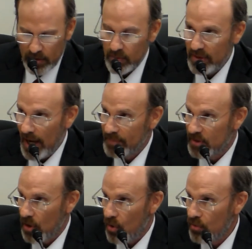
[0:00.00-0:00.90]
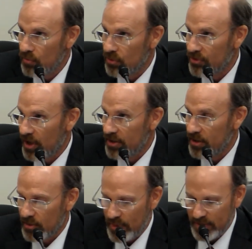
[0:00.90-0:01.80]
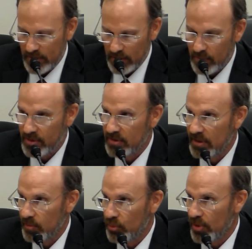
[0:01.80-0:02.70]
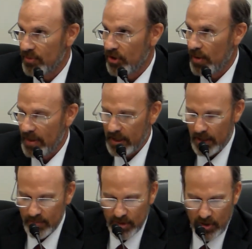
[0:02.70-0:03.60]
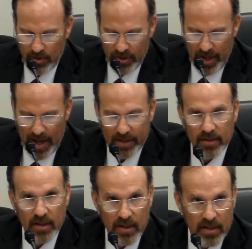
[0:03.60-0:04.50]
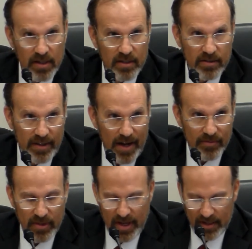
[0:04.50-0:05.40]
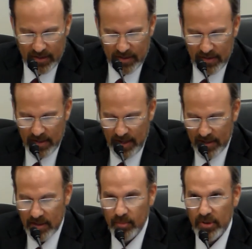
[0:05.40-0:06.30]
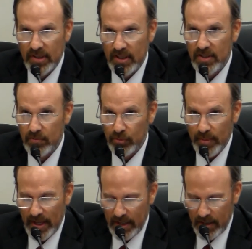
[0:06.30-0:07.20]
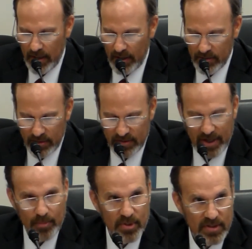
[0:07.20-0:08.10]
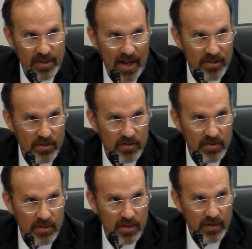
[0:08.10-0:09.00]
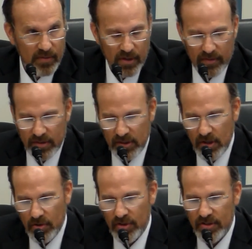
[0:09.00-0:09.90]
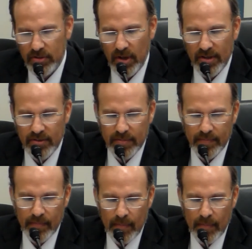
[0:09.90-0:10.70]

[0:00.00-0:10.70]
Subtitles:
to adopt its own rules under ERISA, which is the Employee Retirement Income Security Act, until after the SEC has completed its rulemaking under the separate statutes of the securities laws.